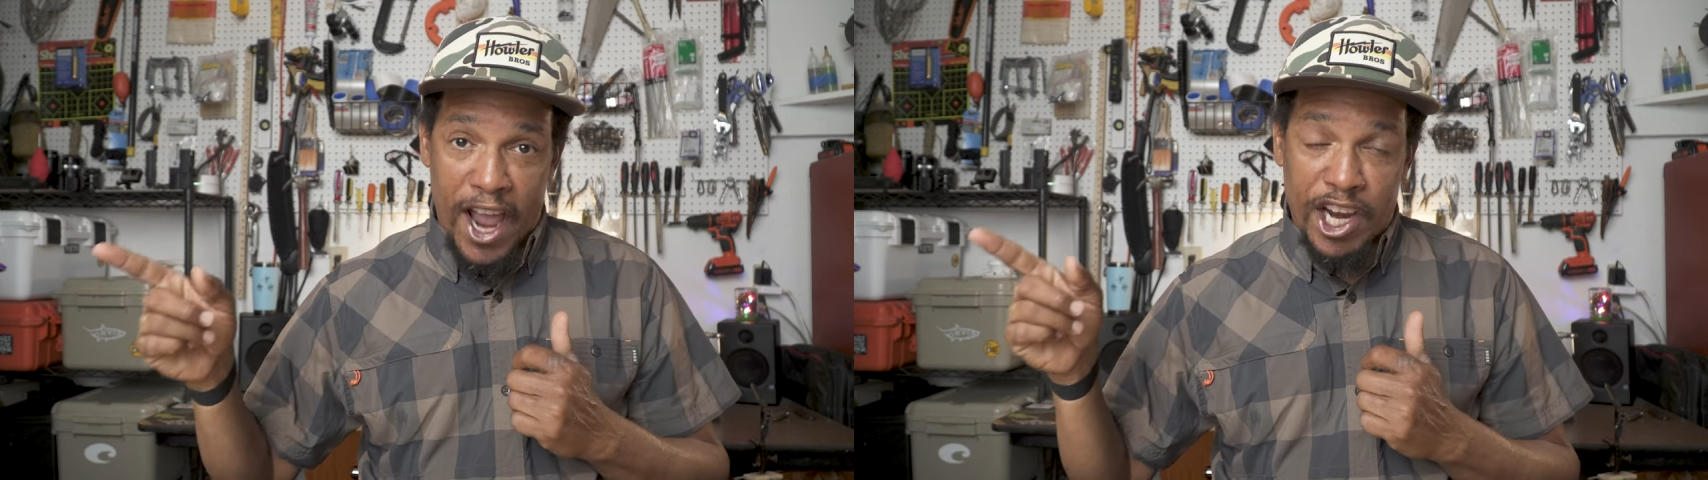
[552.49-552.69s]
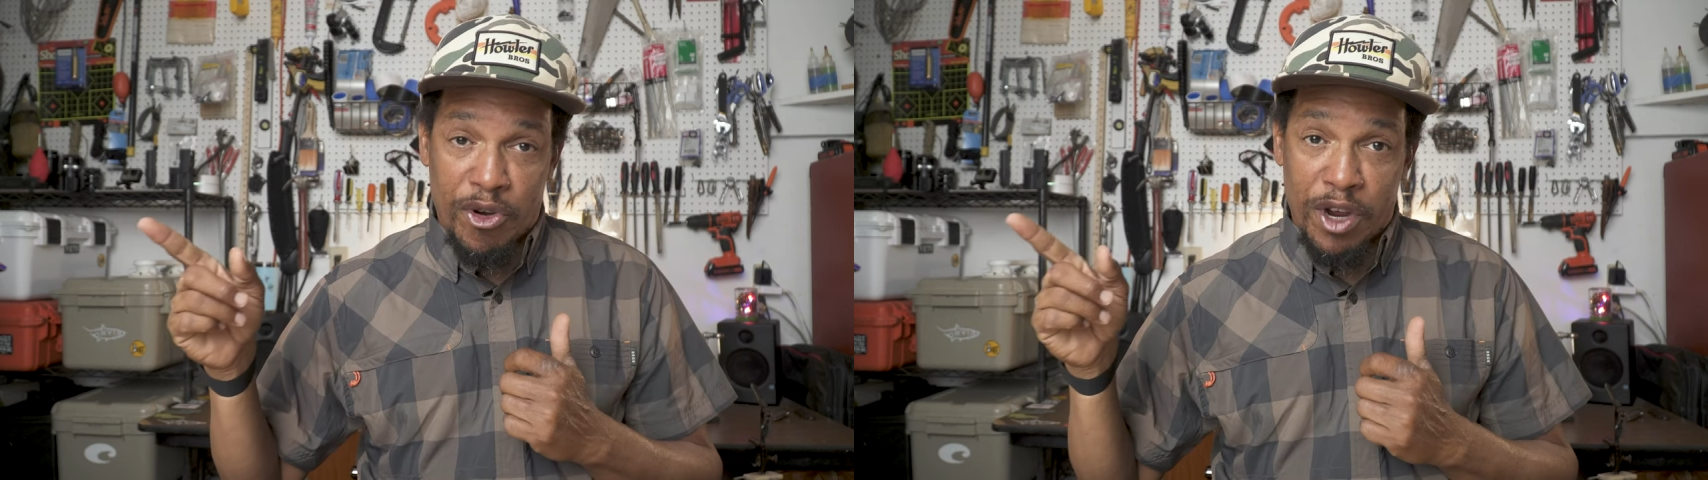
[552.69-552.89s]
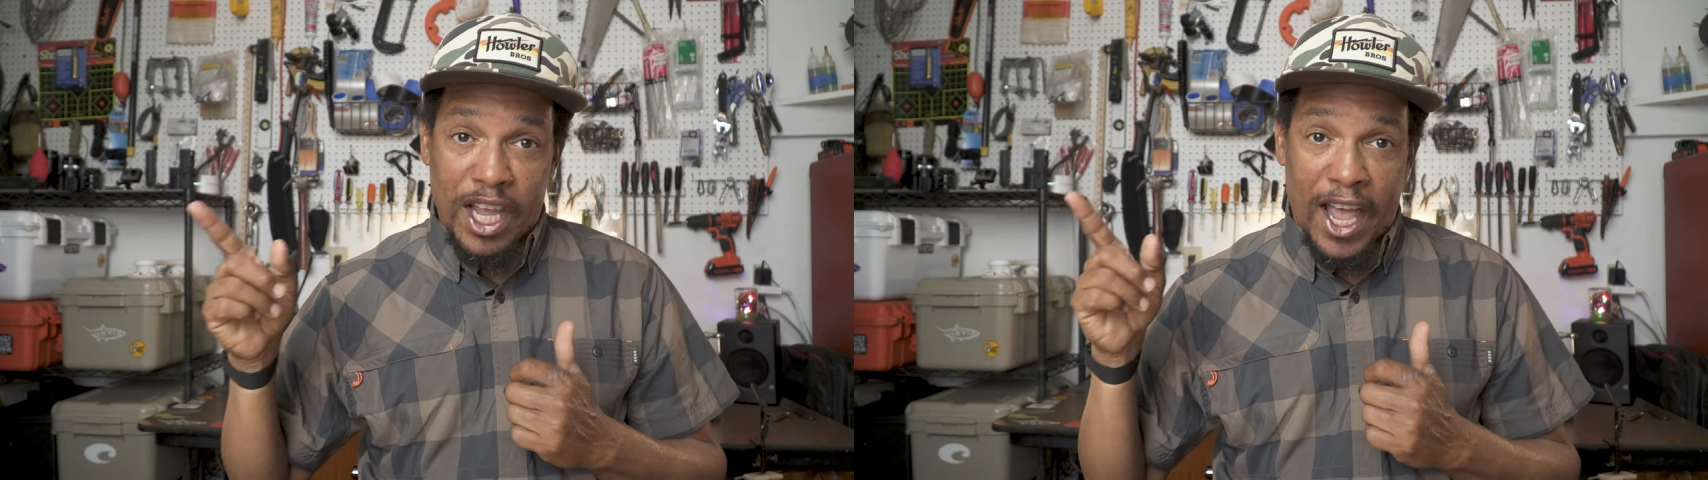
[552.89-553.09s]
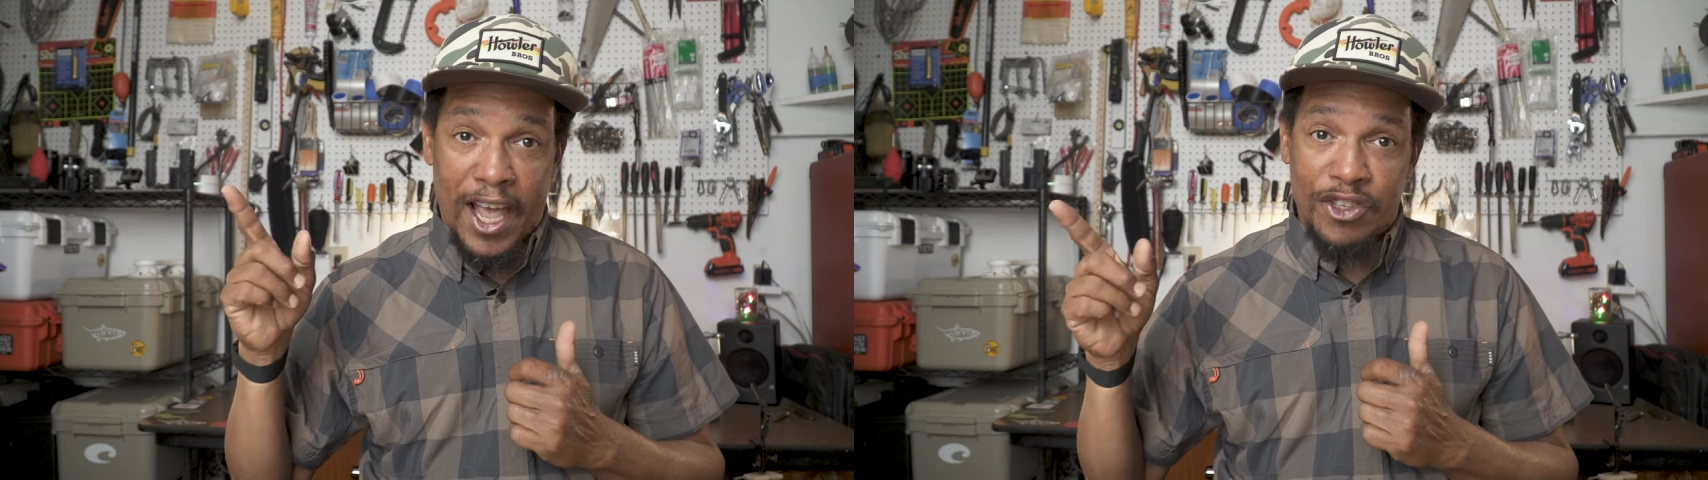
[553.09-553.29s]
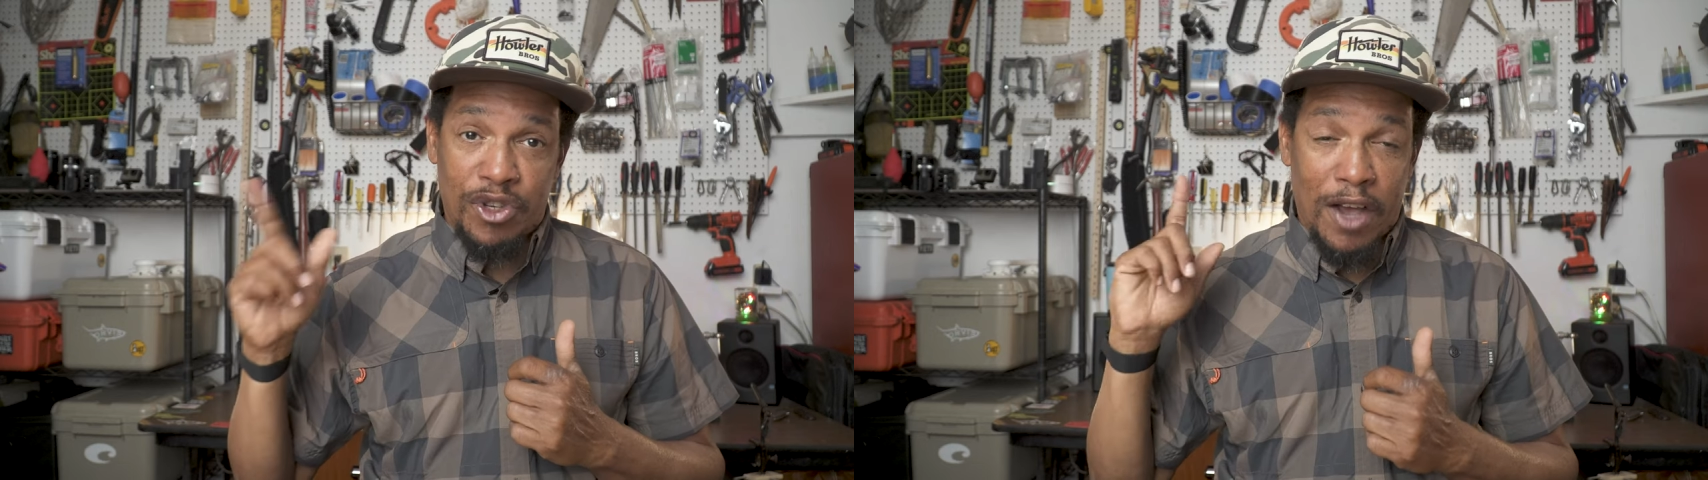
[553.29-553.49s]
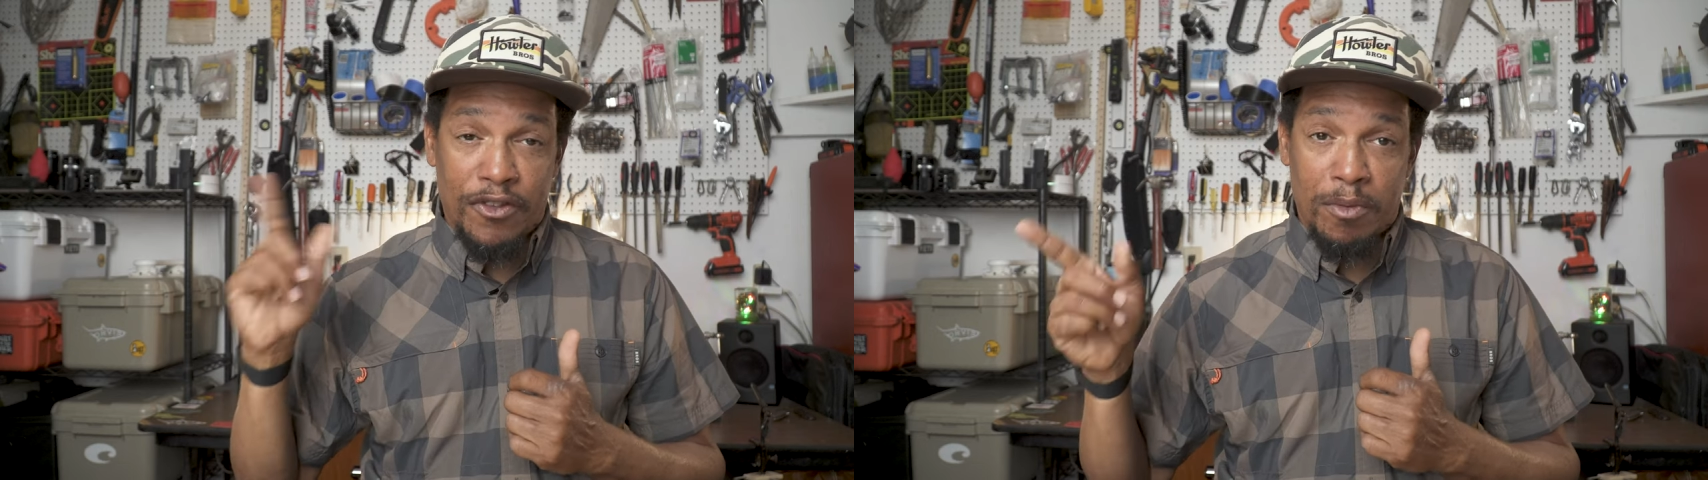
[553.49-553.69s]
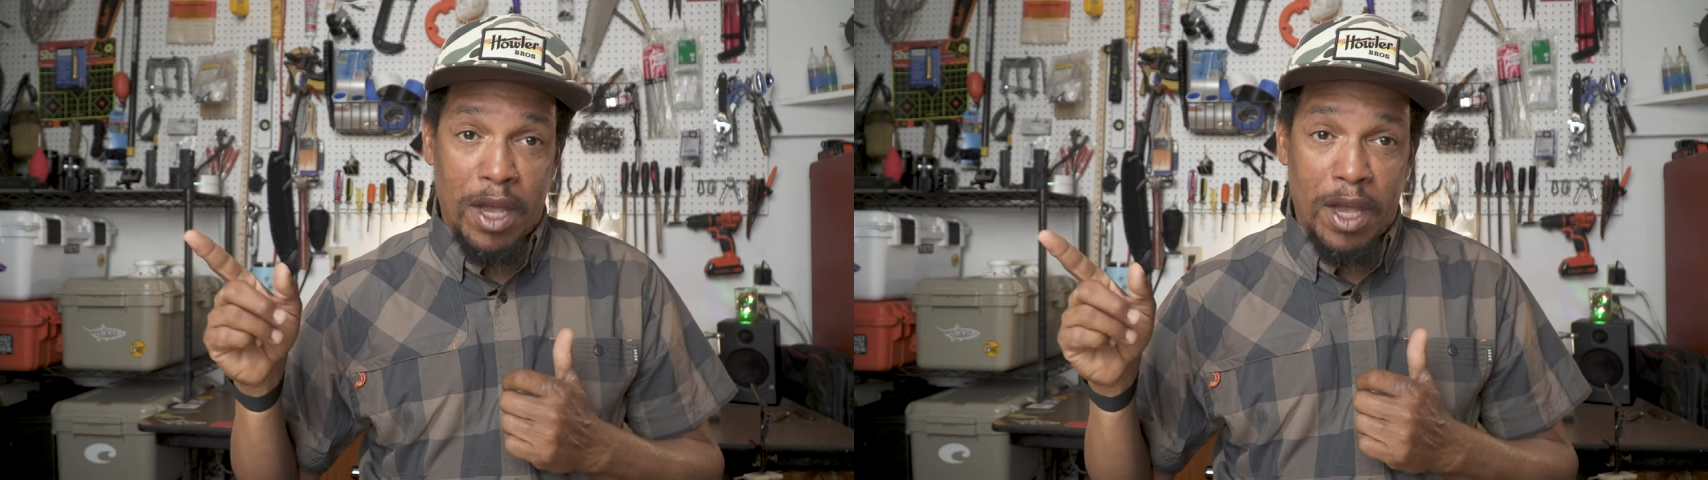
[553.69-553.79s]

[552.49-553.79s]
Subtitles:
accurate casts you have to